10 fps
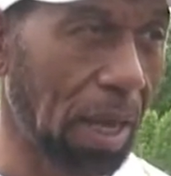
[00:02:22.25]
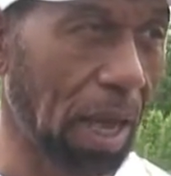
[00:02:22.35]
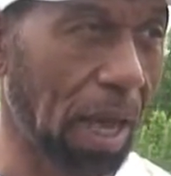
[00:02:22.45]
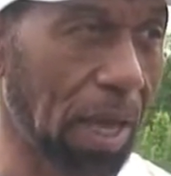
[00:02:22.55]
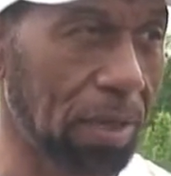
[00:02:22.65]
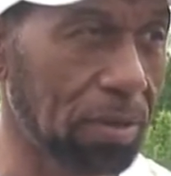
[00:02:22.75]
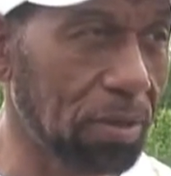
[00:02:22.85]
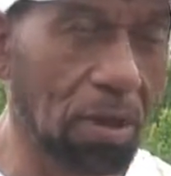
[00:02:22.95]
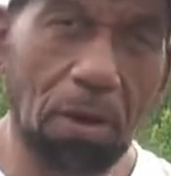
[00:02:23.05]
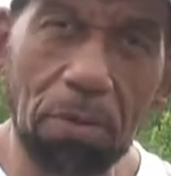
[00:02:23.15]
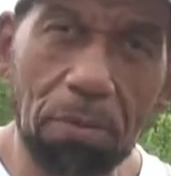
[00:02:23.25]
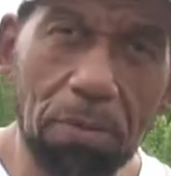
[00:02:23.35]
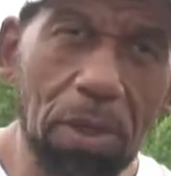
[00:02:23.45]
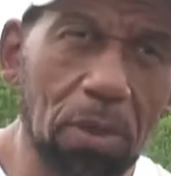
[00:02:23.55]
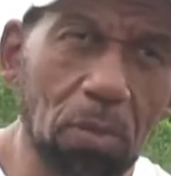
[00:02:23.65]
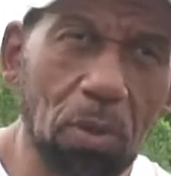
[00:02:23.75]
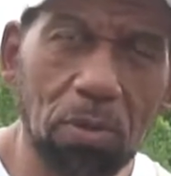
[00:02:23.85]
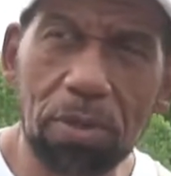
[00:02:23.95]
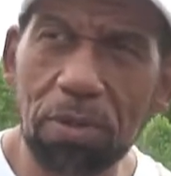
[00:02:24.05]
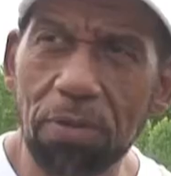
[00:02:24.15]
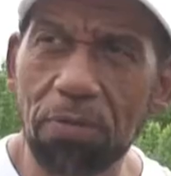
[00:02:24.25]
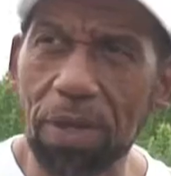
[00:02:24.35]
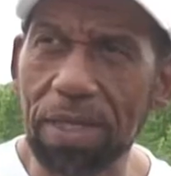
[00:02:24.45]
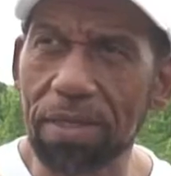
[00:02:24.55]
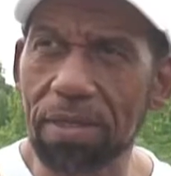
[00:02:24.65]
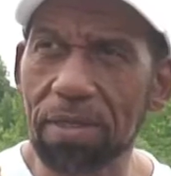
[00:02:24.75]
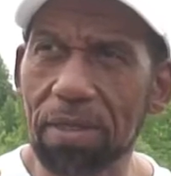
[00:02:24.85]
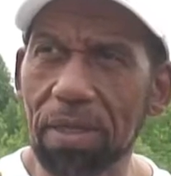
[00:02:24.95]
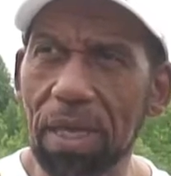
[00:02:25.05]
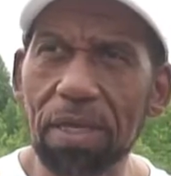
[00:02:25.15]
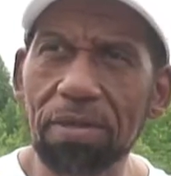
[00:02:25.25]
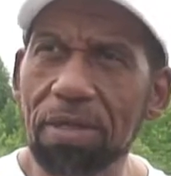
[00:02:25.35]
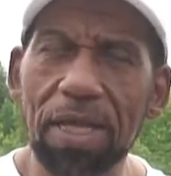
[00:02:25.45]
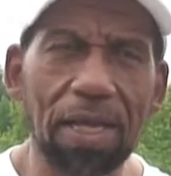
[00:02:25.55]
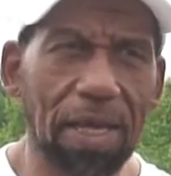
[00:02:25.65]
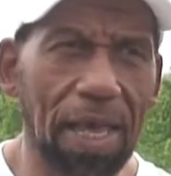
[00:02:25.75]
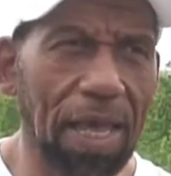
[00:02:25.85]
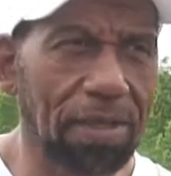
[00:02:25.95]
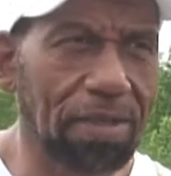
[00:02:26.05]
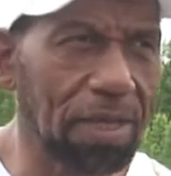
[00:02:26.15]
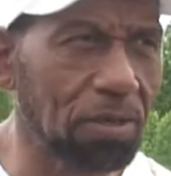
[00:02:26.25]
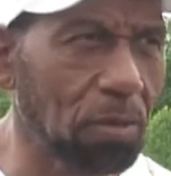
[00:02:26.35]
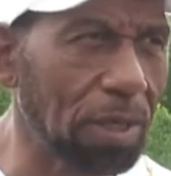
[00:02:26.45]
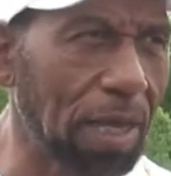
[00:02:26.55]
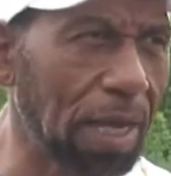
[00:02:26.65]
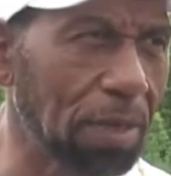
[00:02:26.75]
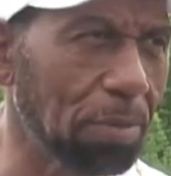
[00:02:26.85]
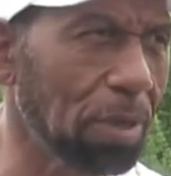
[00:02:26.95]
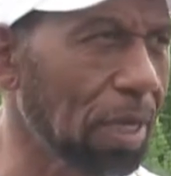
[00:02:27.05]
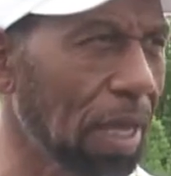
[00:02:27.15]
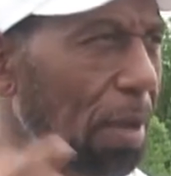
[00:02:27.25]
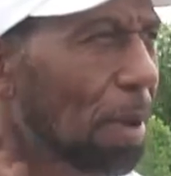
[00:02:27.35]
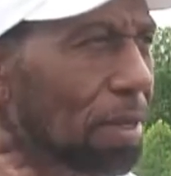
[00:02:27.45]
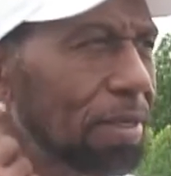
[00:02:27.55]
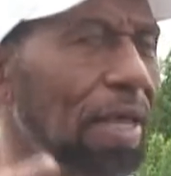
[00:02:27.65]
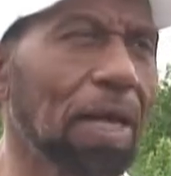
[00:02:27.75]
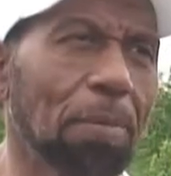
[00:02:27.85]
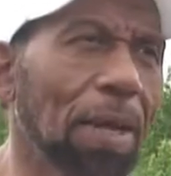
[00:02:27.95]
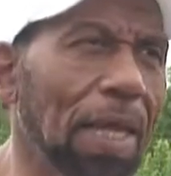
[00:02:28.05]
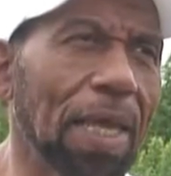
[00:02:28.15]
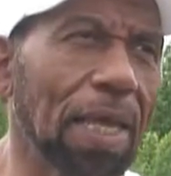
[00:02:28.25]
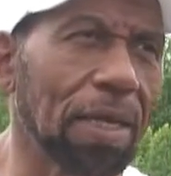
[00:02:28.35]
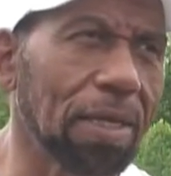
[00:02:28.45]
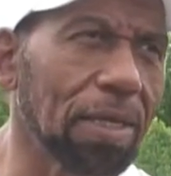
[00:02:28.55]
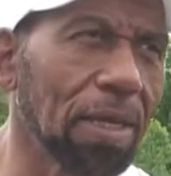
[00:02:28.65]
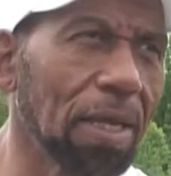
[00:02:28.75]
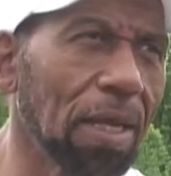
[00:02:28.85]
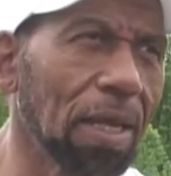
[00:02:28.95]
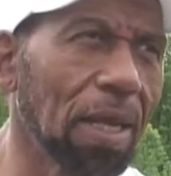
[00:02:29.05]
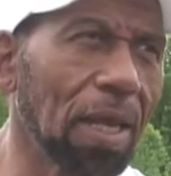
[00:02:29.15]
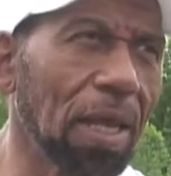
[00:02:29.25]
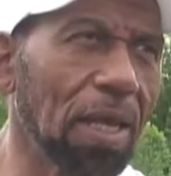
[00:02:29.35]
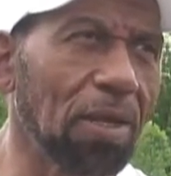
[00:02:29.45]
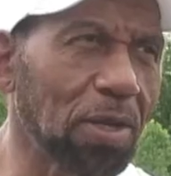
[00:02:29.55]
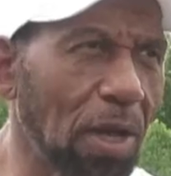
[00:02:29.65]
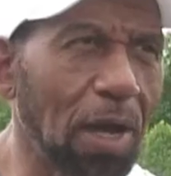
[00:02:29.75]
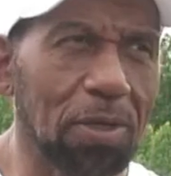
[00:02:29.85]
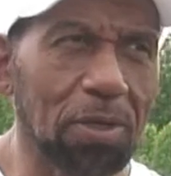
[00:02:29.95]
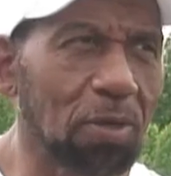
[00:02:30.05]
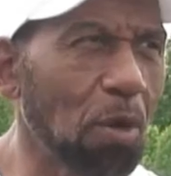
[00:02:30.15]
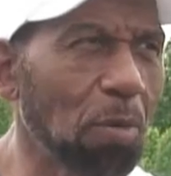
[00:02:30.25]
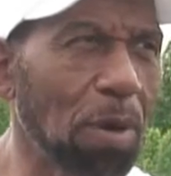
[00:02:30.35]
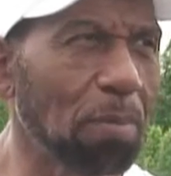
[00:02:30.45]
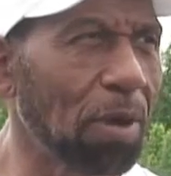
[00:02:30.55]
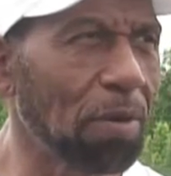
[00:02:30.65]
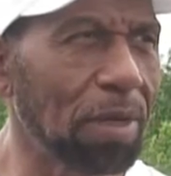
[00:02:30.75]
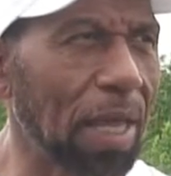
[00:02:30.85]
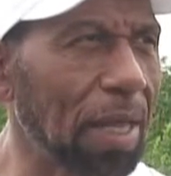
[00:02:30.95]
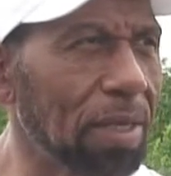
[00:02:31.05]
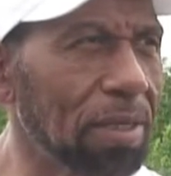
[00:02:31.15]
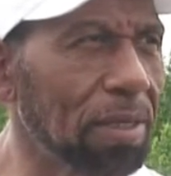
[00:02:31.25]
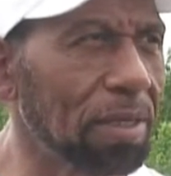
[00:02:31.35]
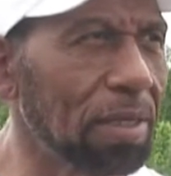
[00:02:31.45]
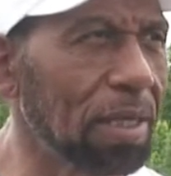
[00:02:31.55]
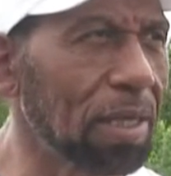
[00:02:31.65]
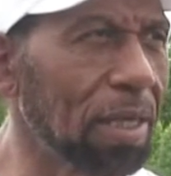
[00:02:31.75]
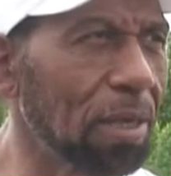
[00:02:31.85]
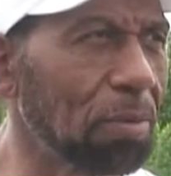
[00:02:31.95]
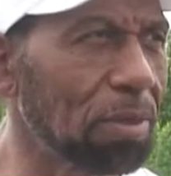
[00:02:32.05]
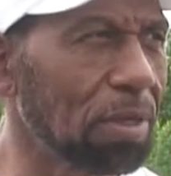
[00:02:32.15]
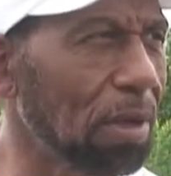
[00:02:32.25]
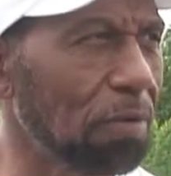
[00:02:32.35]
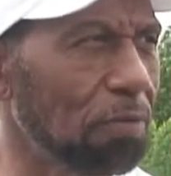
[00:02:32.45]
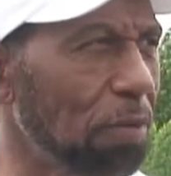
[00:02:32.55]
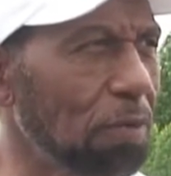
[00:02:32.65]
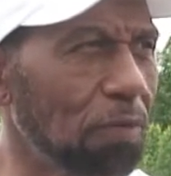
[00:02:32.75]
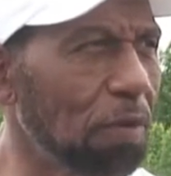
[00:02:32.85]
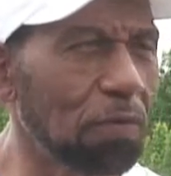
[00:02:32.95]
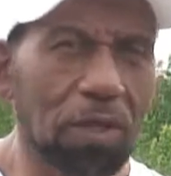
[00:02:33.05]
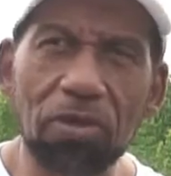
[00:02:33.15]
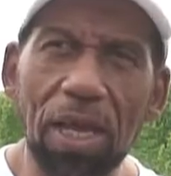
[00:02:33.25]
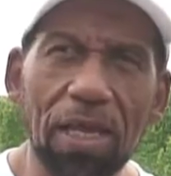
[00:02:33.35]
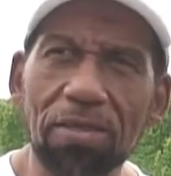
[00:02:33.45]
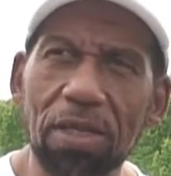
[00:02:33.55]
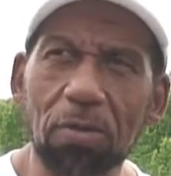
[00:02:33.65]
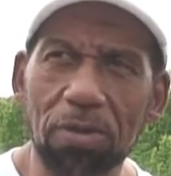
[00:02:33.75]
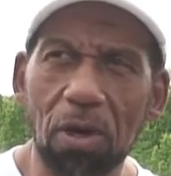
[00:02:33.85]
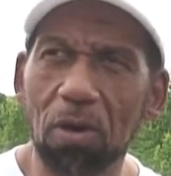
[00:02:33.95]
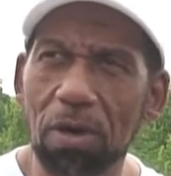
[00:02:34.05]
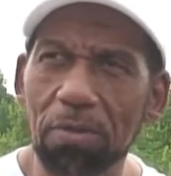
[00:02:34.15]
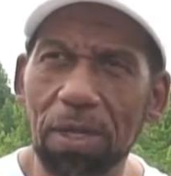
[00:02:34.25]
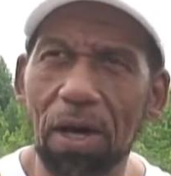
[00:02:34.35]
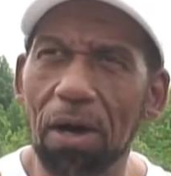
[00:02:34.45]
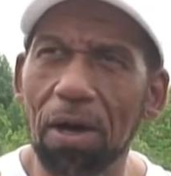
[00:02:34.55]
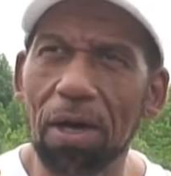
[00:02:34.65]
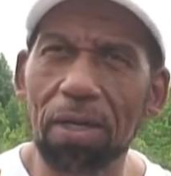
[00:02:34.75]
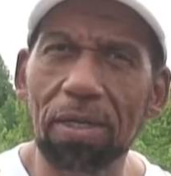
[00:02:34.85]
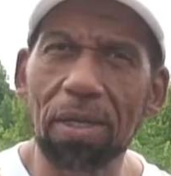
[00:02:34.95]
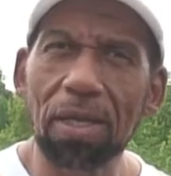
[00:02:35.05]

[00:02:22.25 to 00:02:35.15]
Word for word: I took a bullet wound to the face innocently at a gas station one night. The bullet came out the side of my head. And the doctors told my mother that it was a 50-50 chance and it was all up to God.